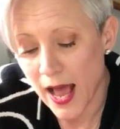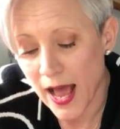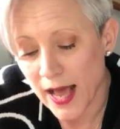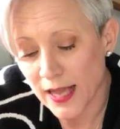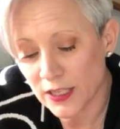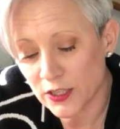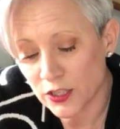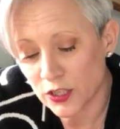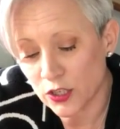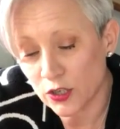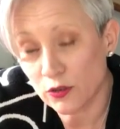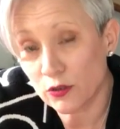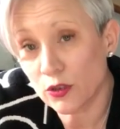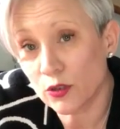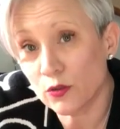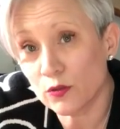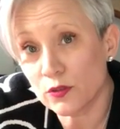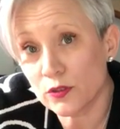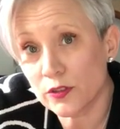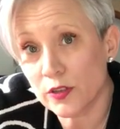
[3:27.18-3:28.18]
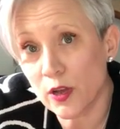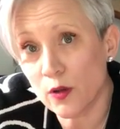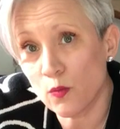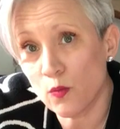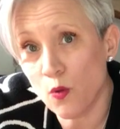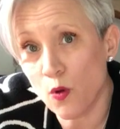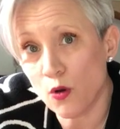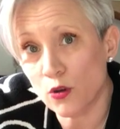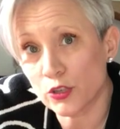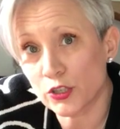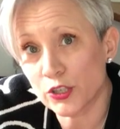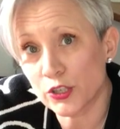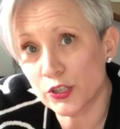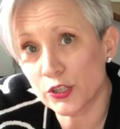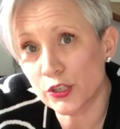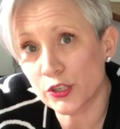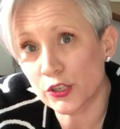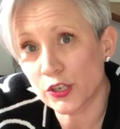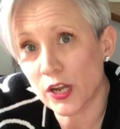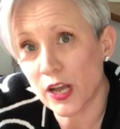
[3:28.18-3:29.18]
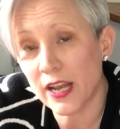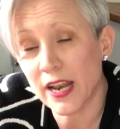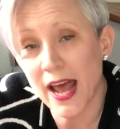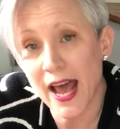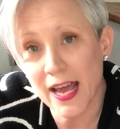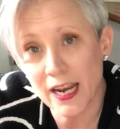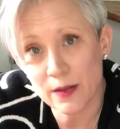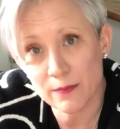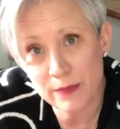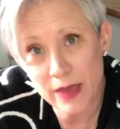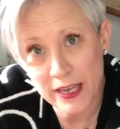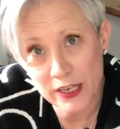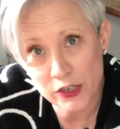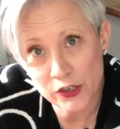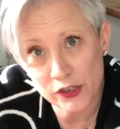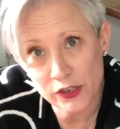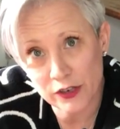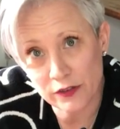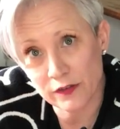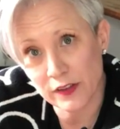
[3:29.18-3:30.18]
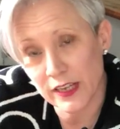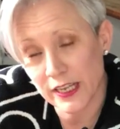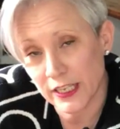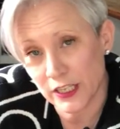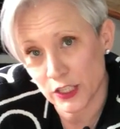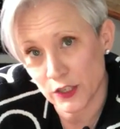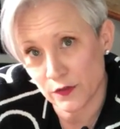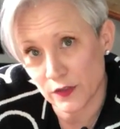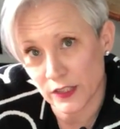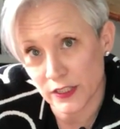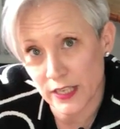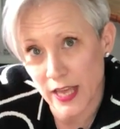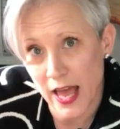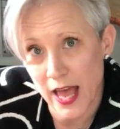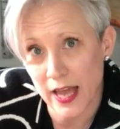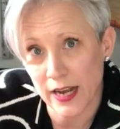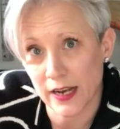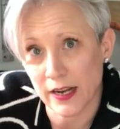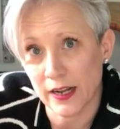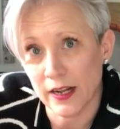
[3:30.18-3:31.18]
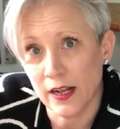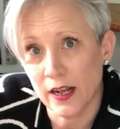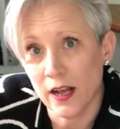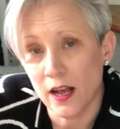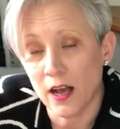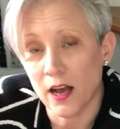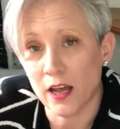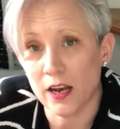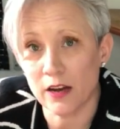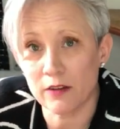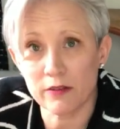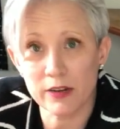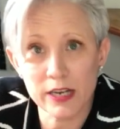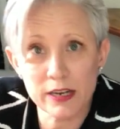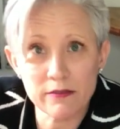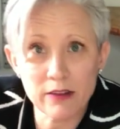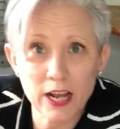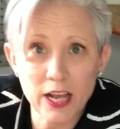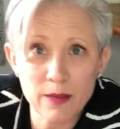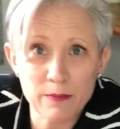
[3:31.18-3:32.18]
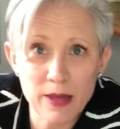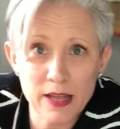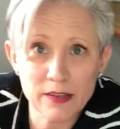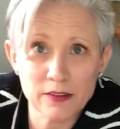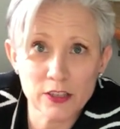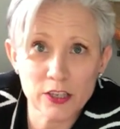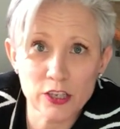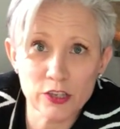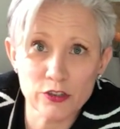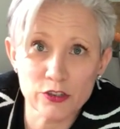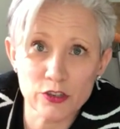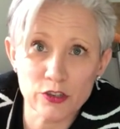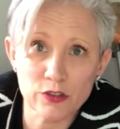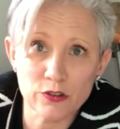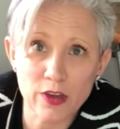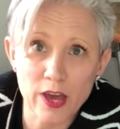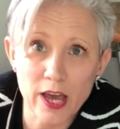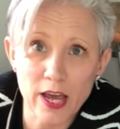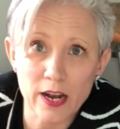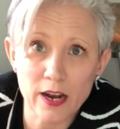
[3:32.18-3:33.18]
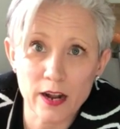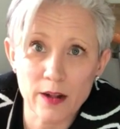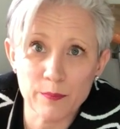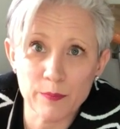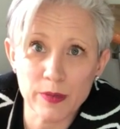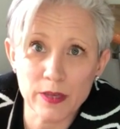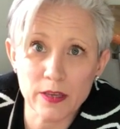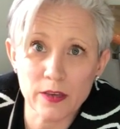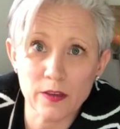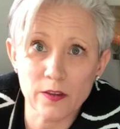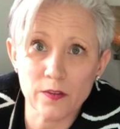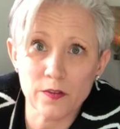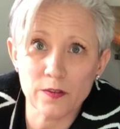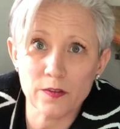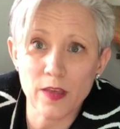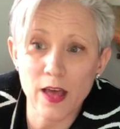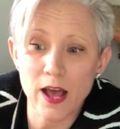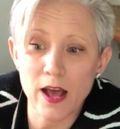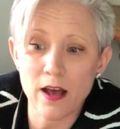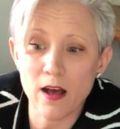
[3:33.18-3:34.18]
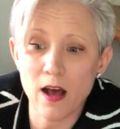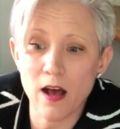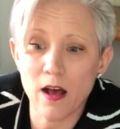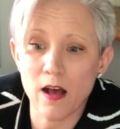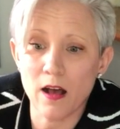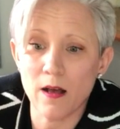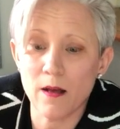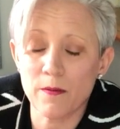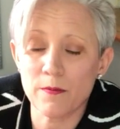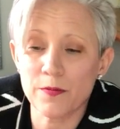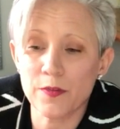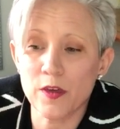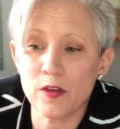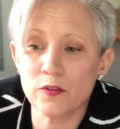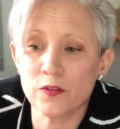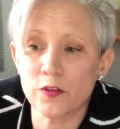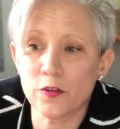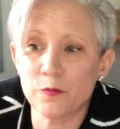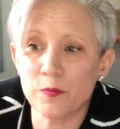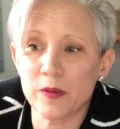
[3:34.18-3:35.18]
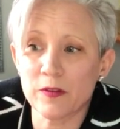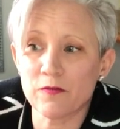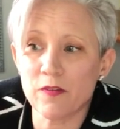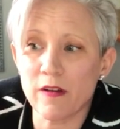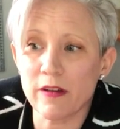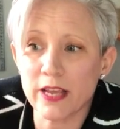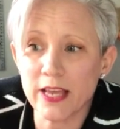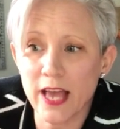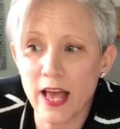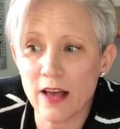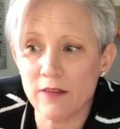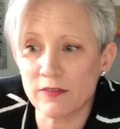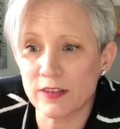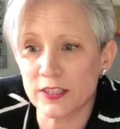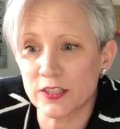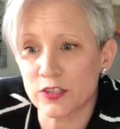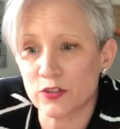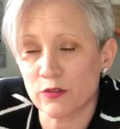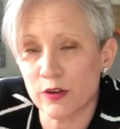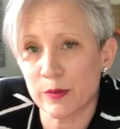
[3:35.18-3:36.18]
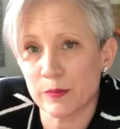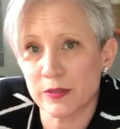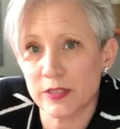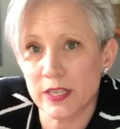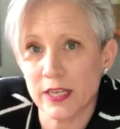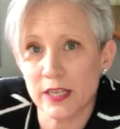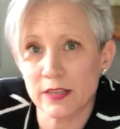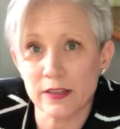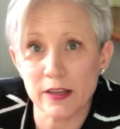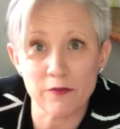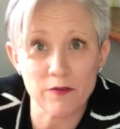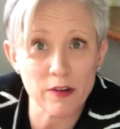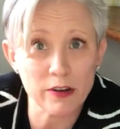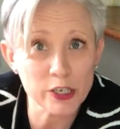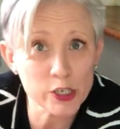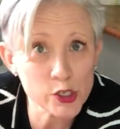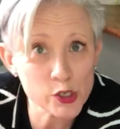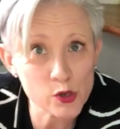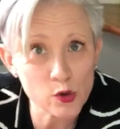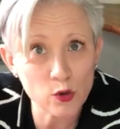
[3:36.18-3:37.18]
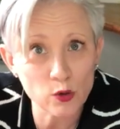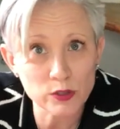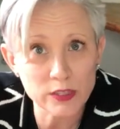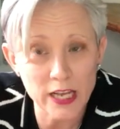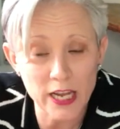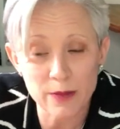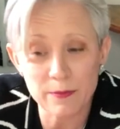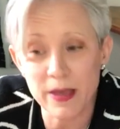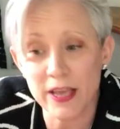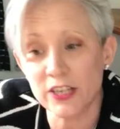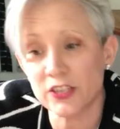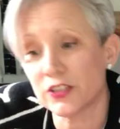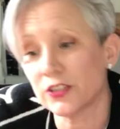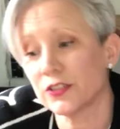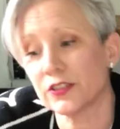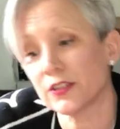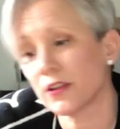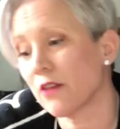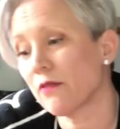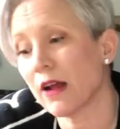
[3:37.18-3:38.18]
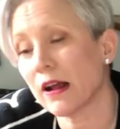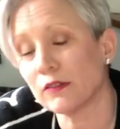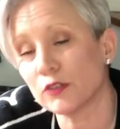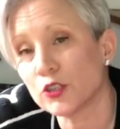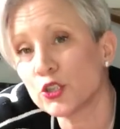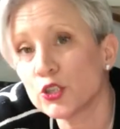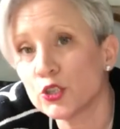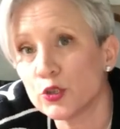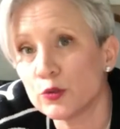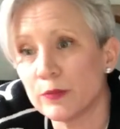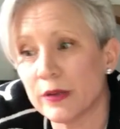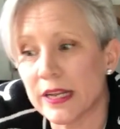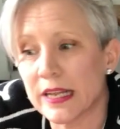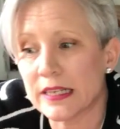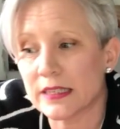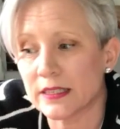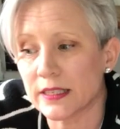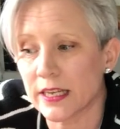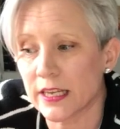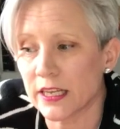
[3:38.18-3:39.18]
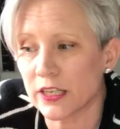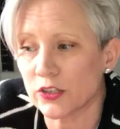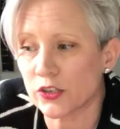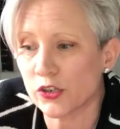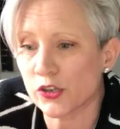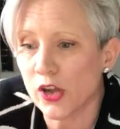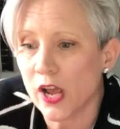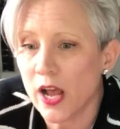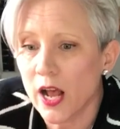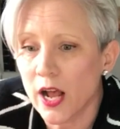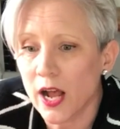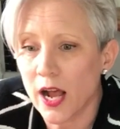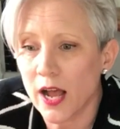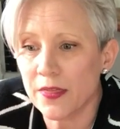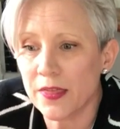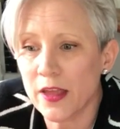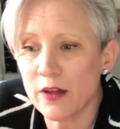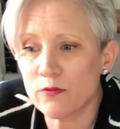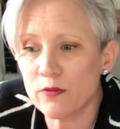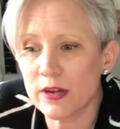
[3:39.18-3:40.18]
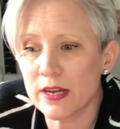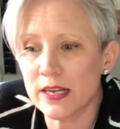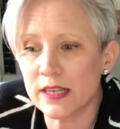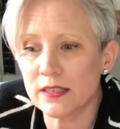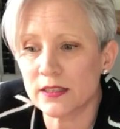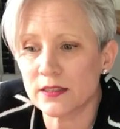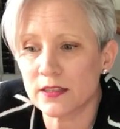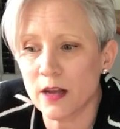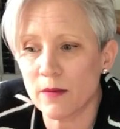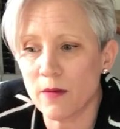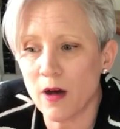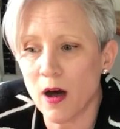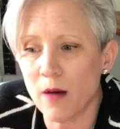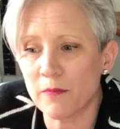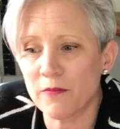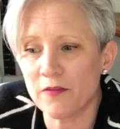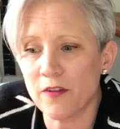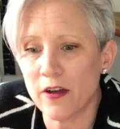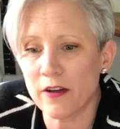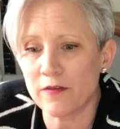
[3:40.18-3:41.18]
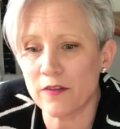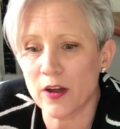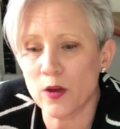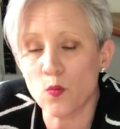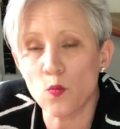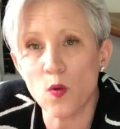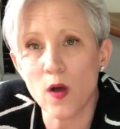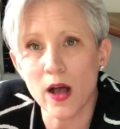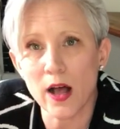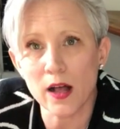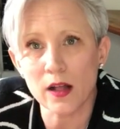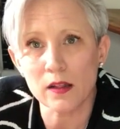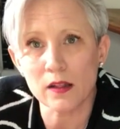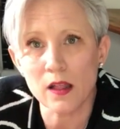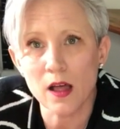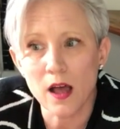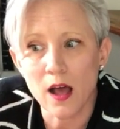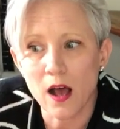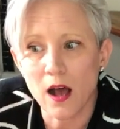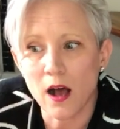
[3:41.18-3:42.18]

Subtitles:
and you can also watch an animation for each of the 10. And I really recommend that you do that, because that those have been very carefully scripted, very short animations, around 2 minutes each, and they really sum up very, very well